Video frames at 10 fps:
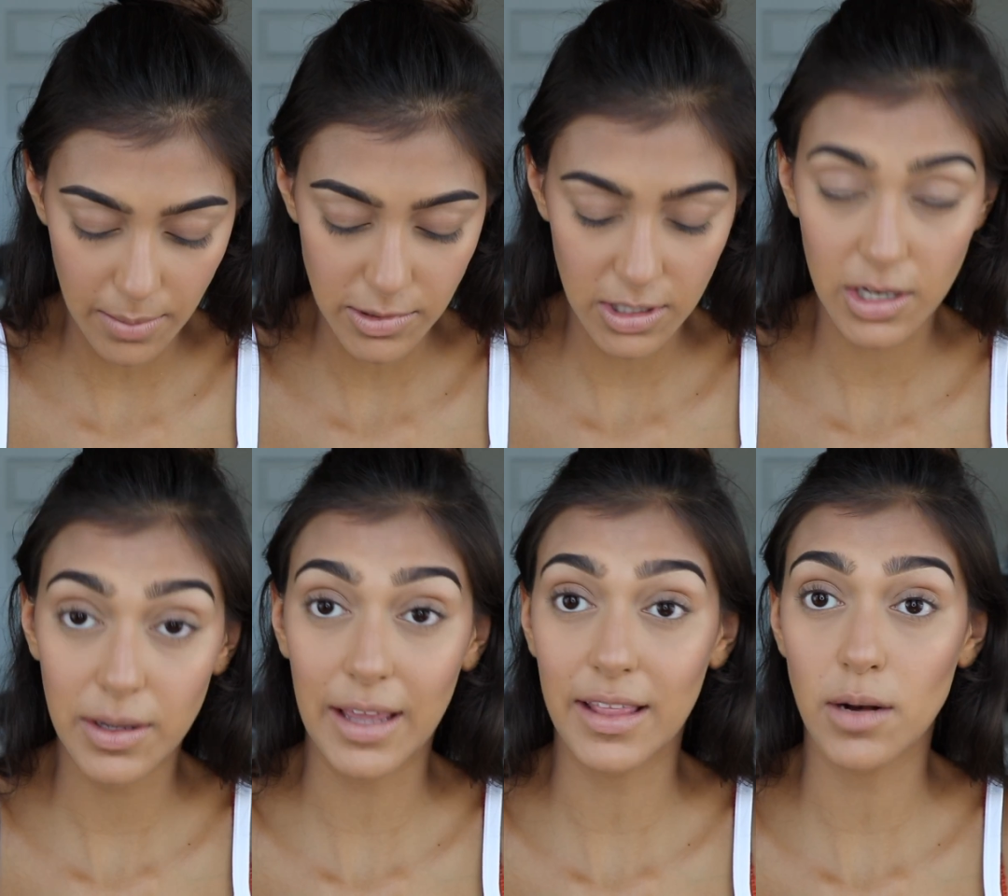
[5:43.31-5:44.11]
I'm just going to
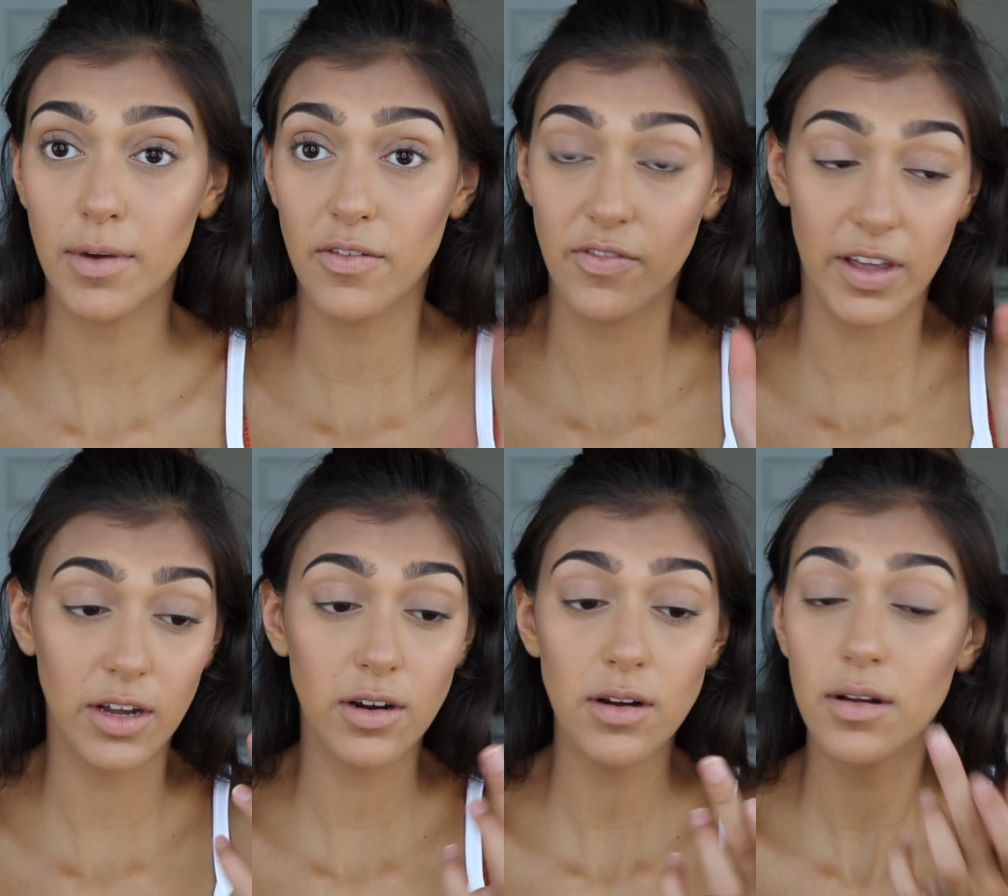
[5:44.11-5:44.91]
get that on my
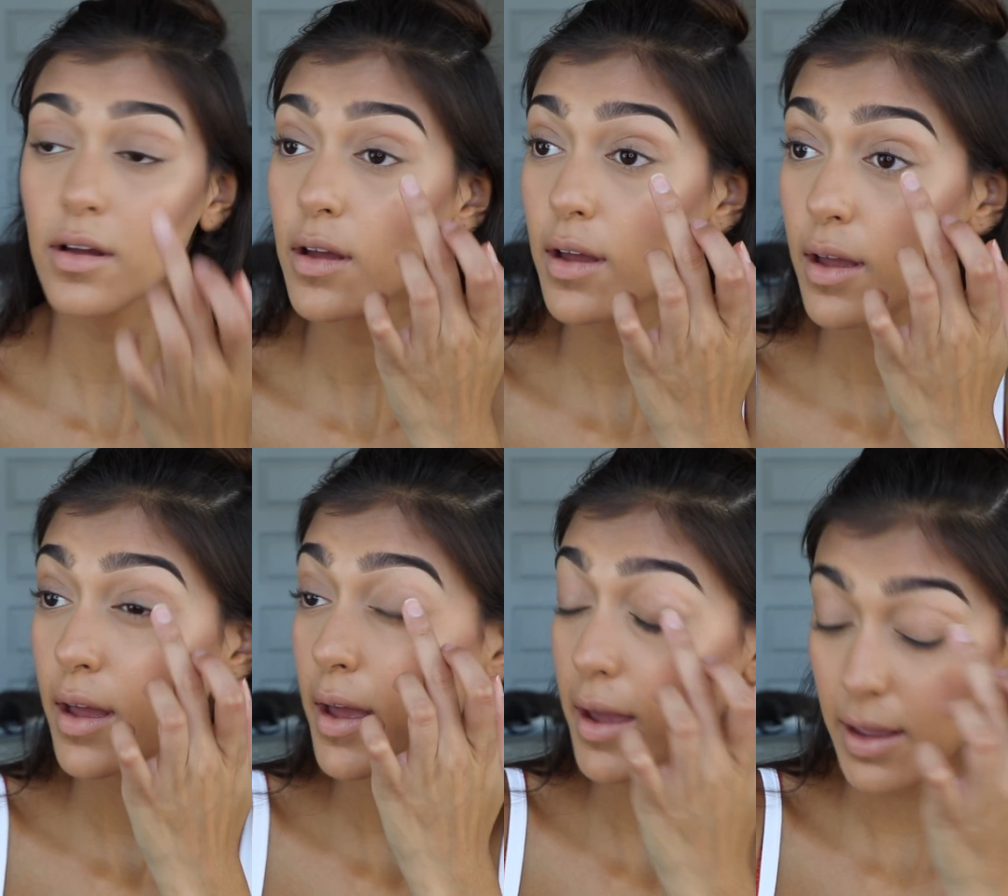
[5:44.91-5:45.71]
finger
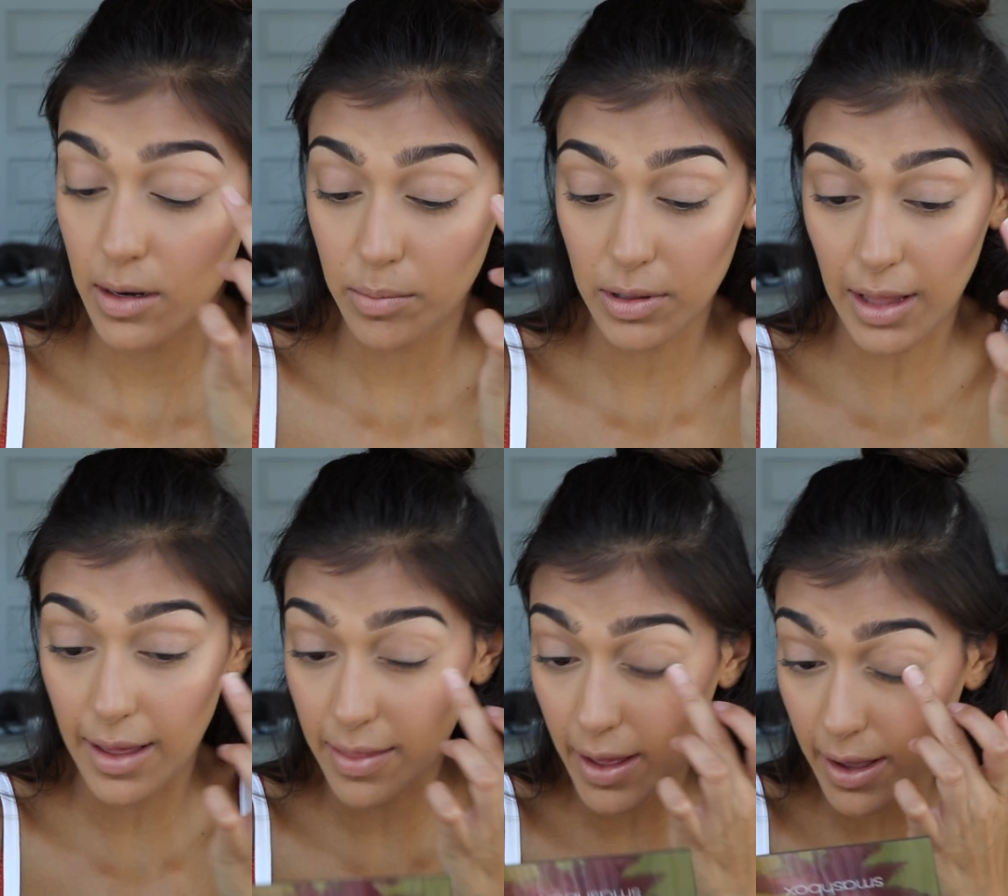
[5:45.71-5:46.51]
and
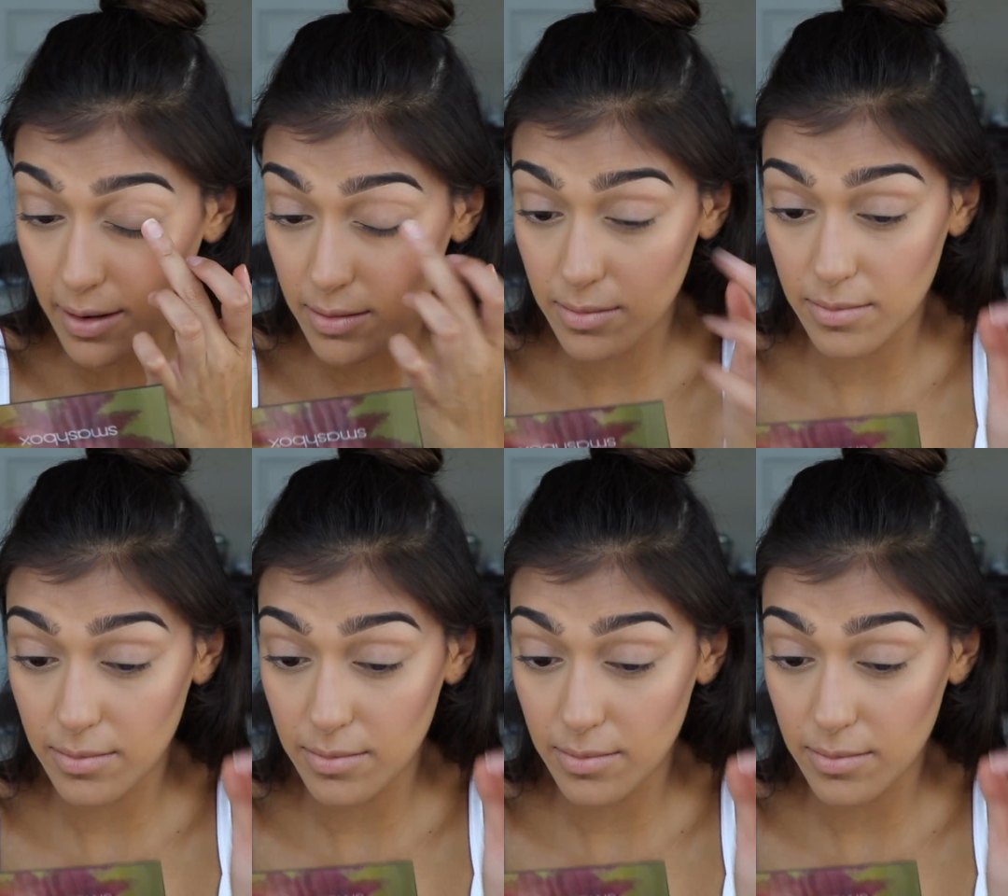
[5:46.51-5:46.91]
apply that.